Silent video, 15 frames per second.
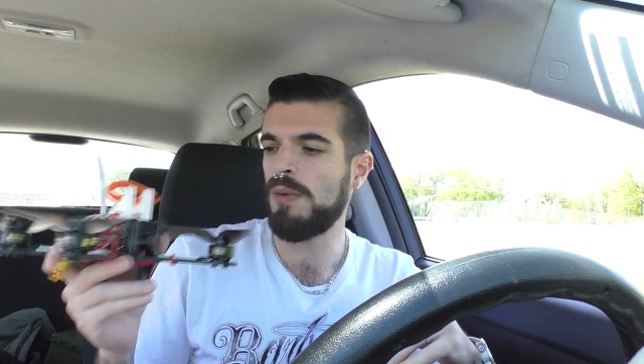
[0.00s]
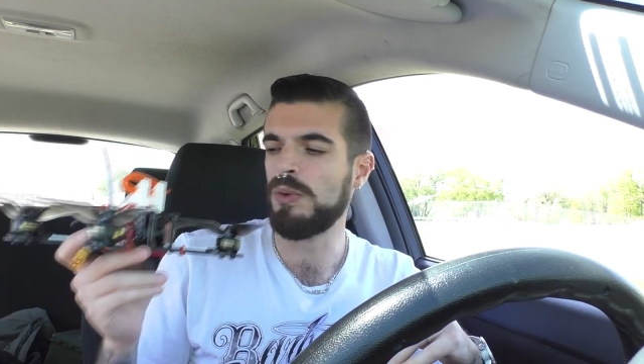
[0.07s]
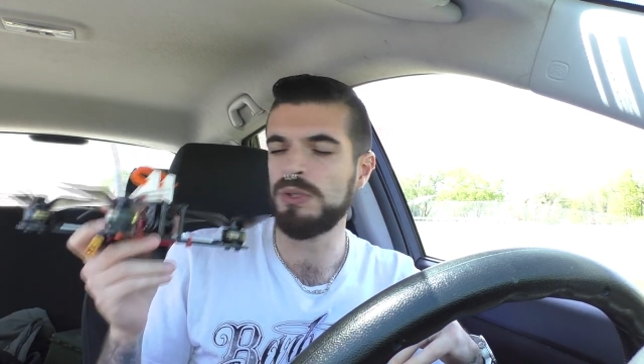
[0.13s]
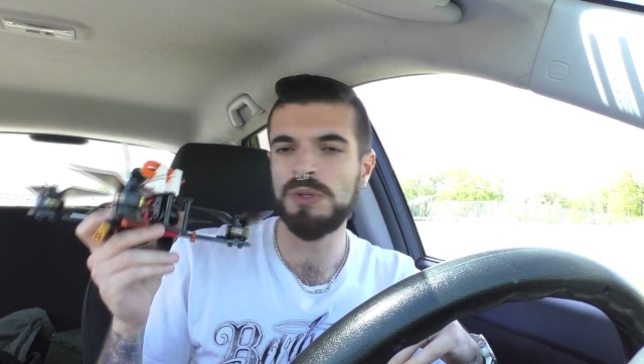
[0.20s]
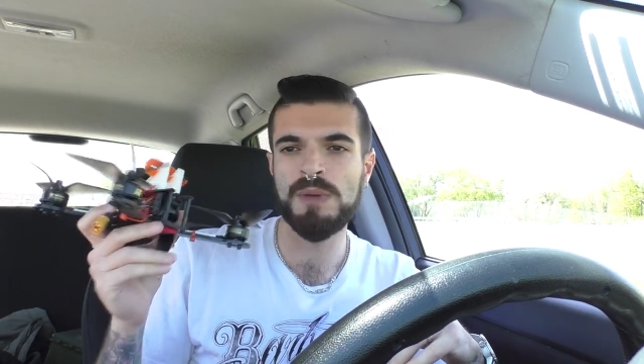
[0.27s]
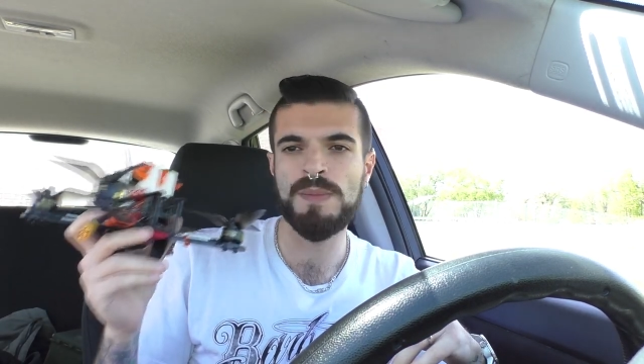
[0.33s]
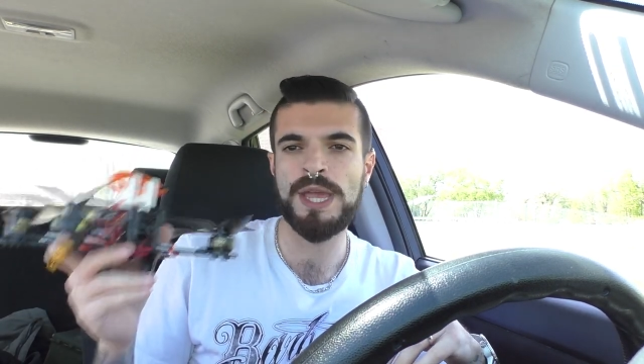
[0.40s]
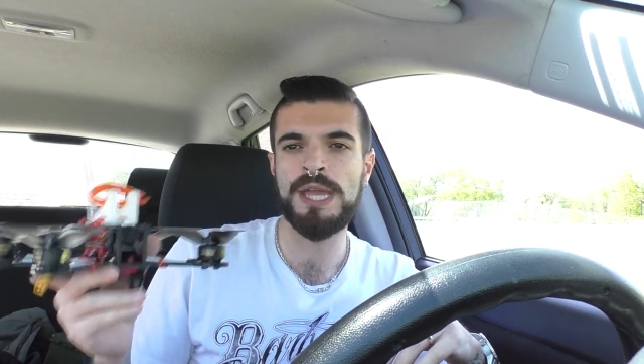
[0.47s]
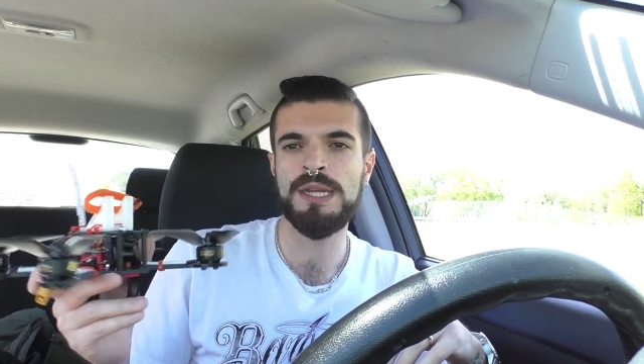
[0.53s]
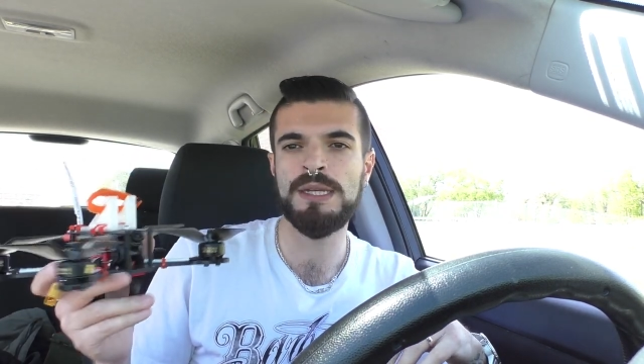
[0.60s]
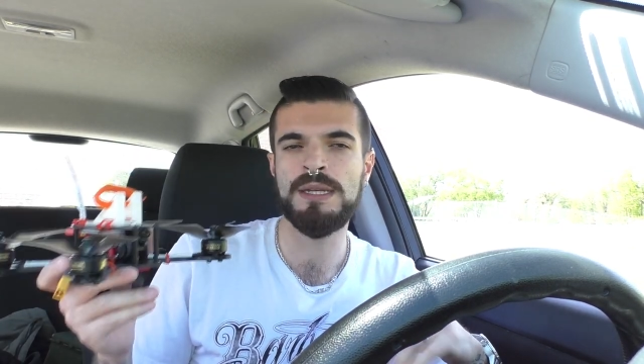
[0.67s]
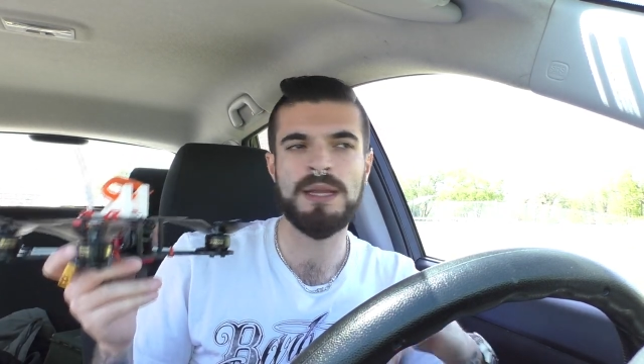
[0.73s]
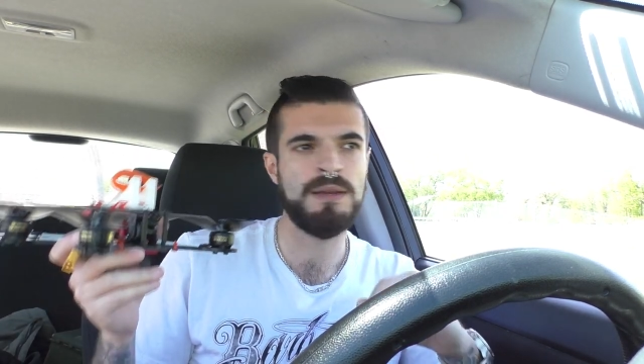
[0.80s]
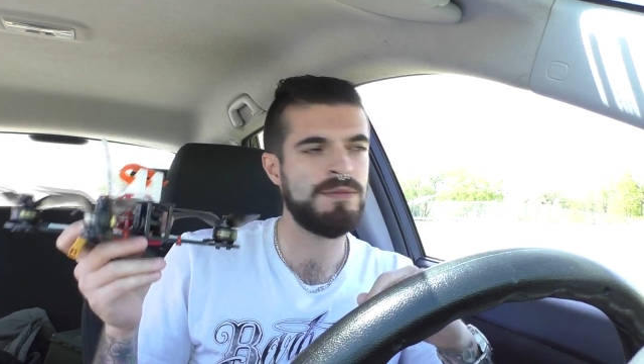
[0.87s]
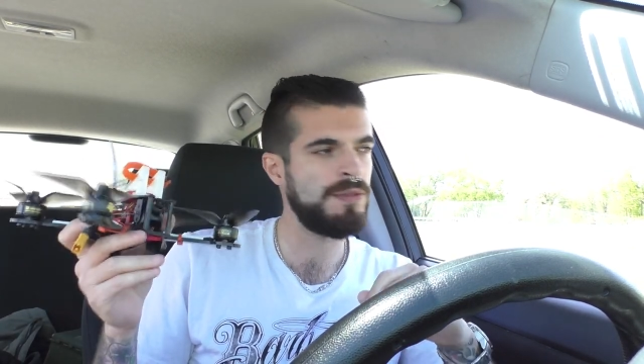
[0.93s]
we'll do a
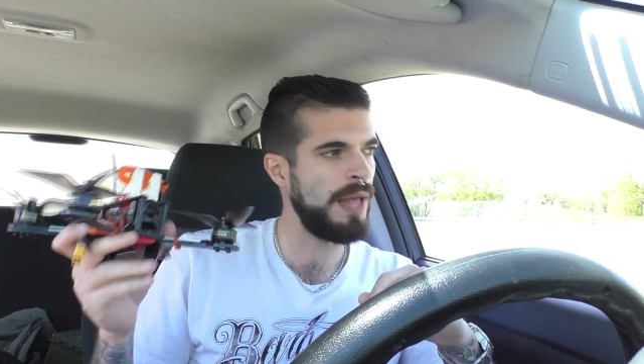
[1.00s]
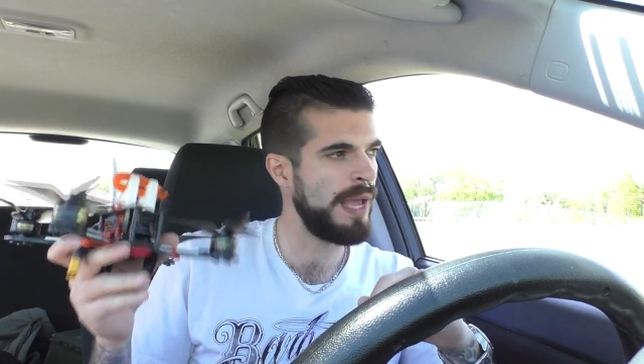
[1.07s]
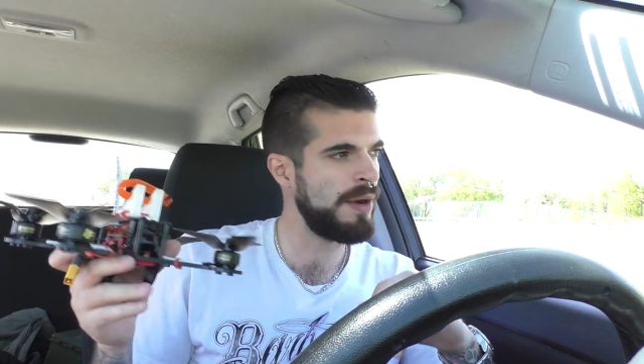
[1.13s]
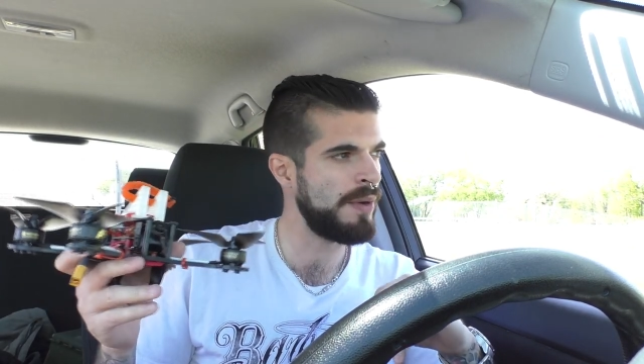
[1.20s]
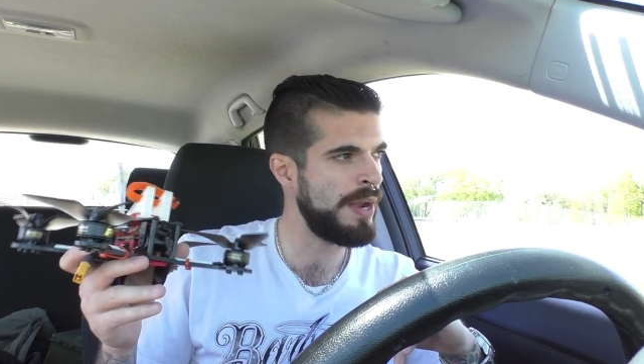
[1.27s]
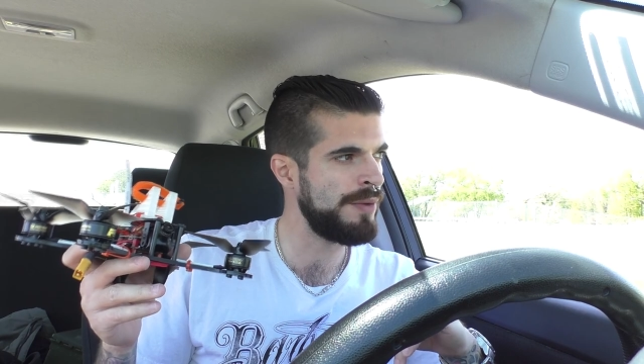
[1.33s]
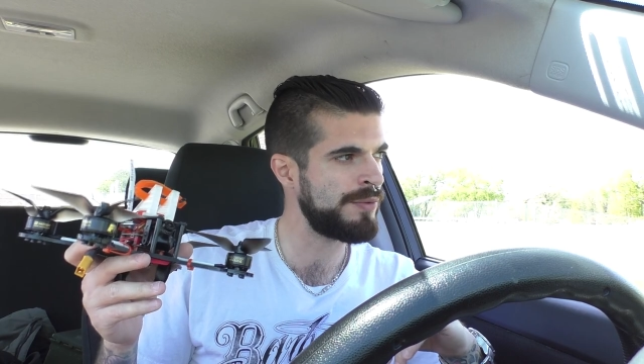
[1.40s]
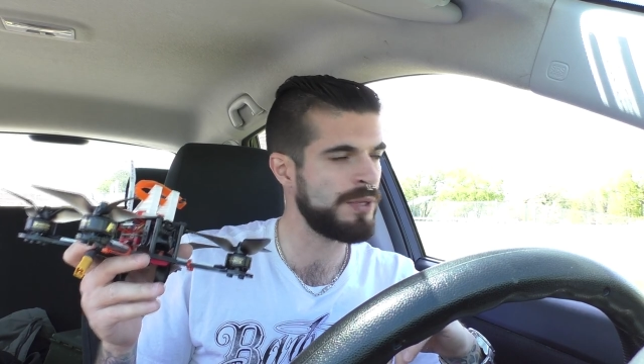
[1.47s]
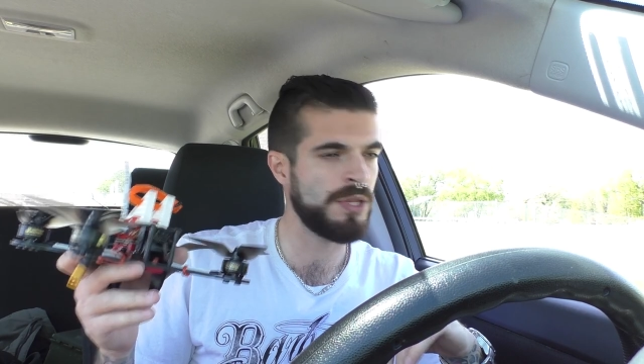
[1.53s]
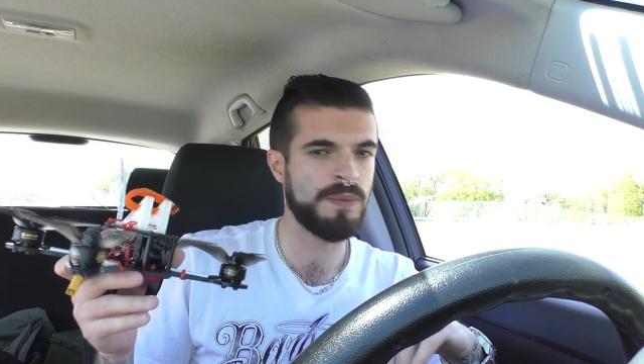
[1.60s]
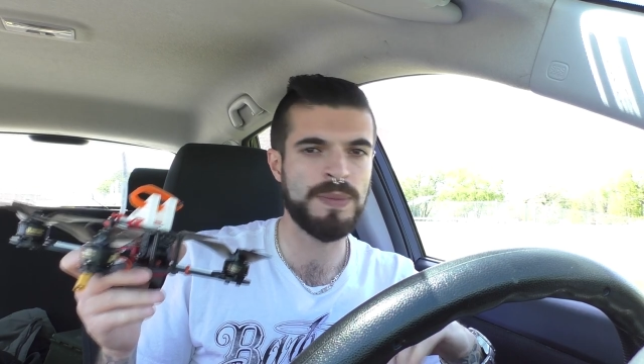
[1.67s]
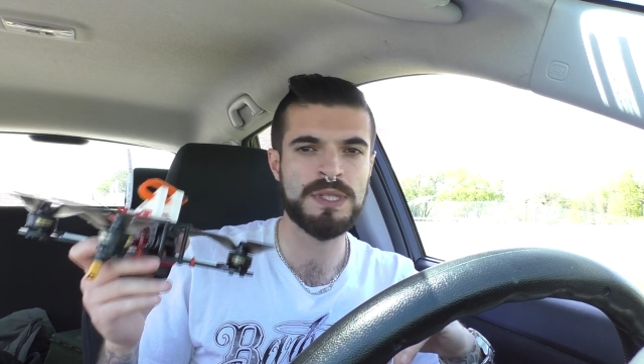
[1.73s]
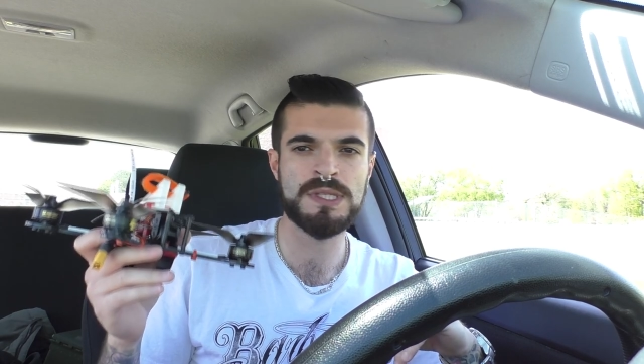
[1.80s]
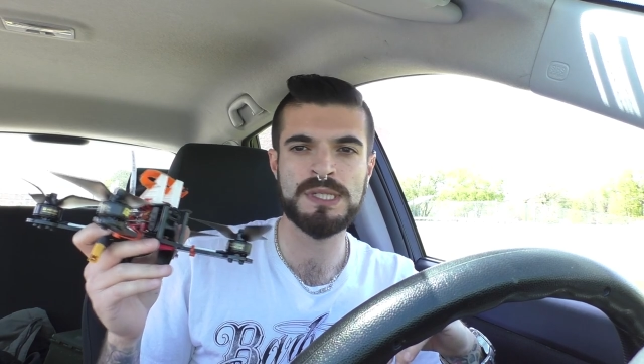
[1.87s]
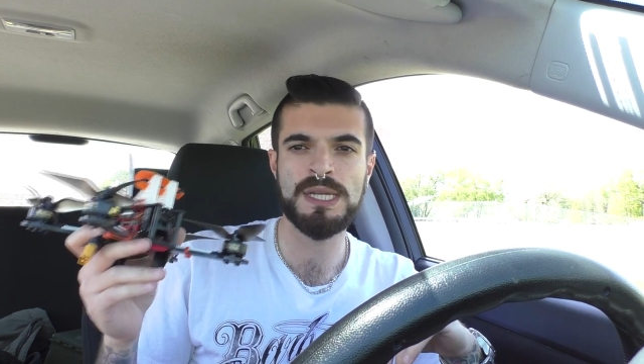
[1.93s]
maiden and fly it around for a little
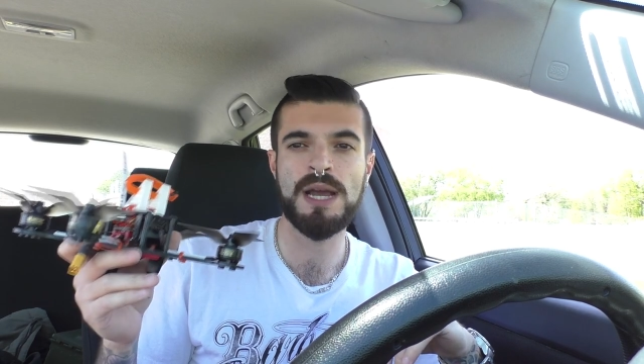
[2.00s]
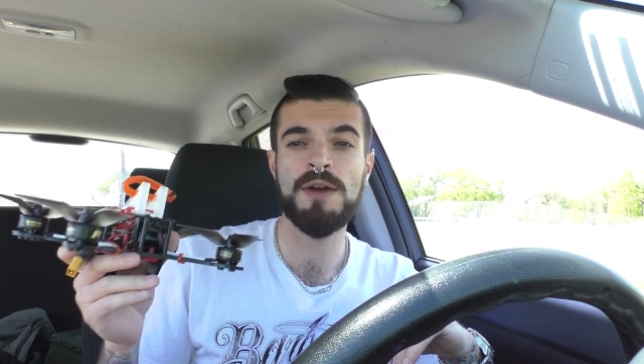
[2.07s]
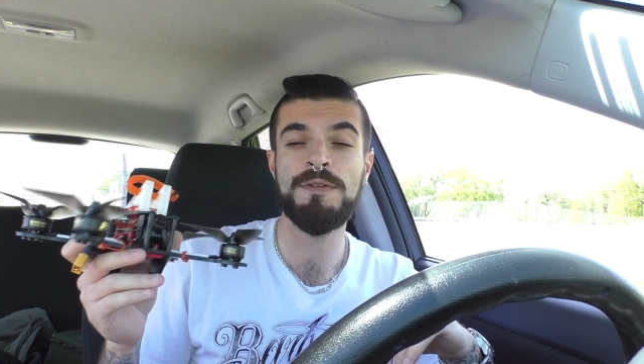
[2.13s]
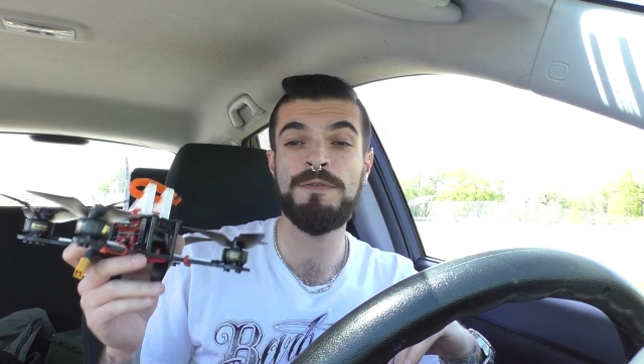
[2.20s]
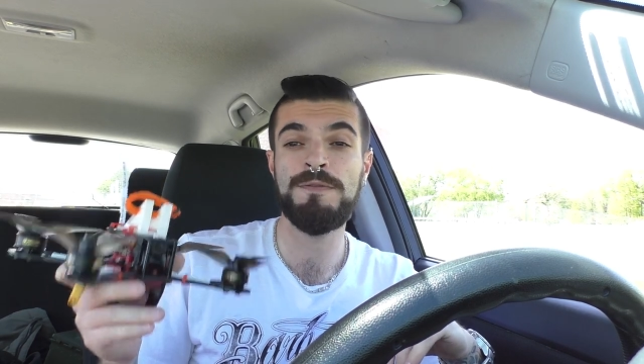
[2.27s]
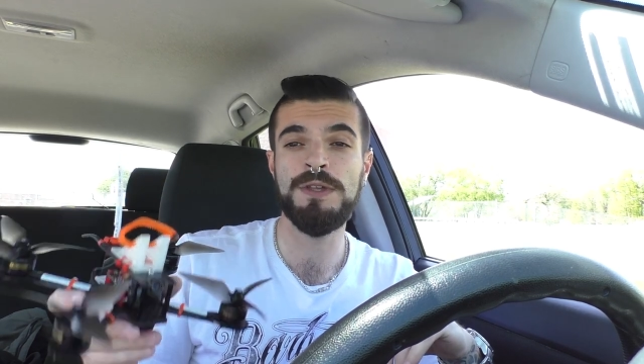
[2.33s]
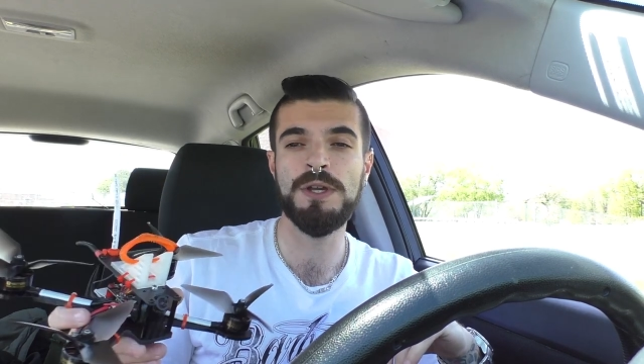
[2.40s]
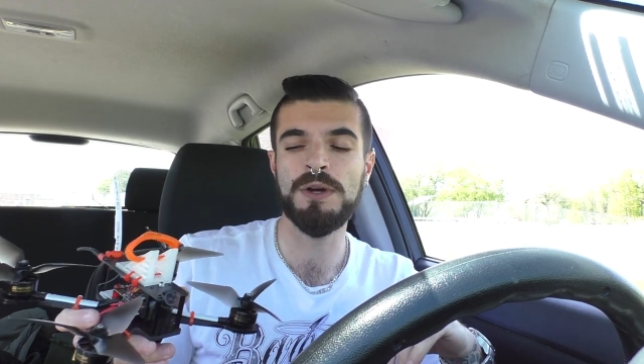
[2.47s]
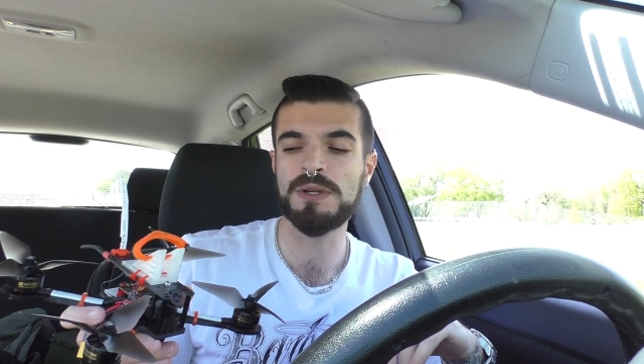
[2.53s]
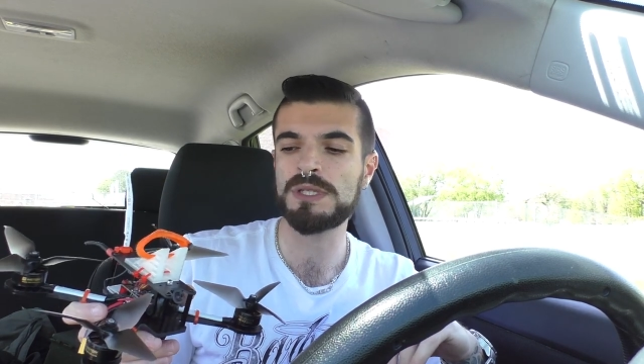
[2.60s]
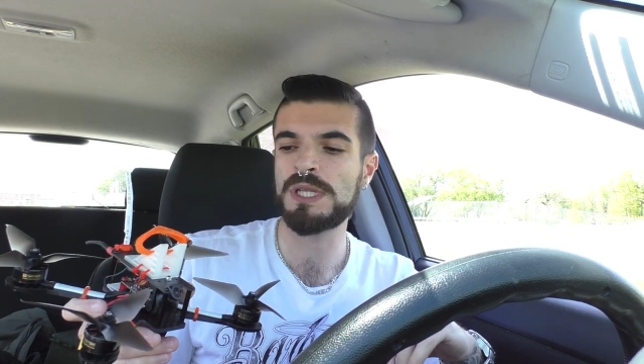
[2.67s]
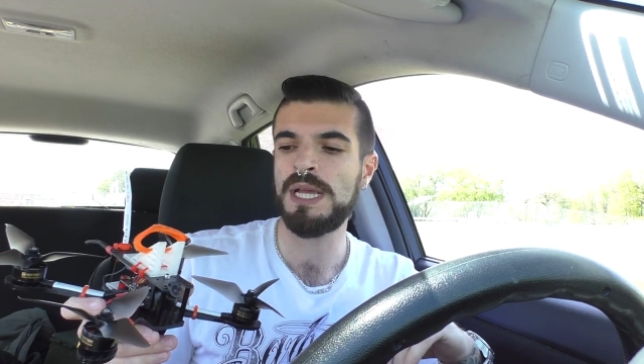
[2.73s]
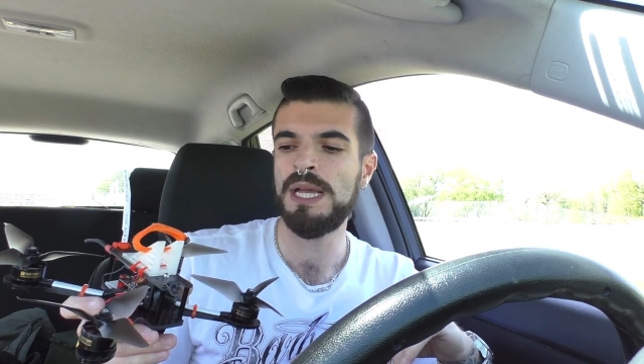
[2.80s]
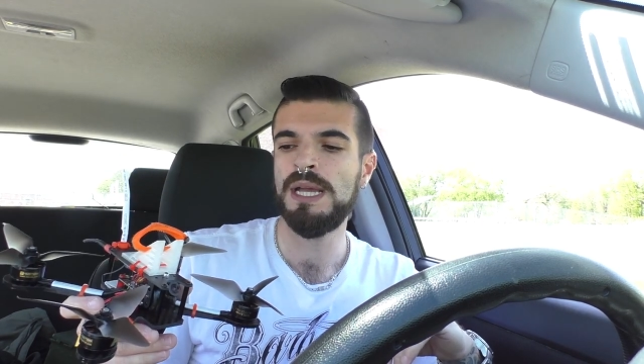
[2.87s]
bit, see how it feels,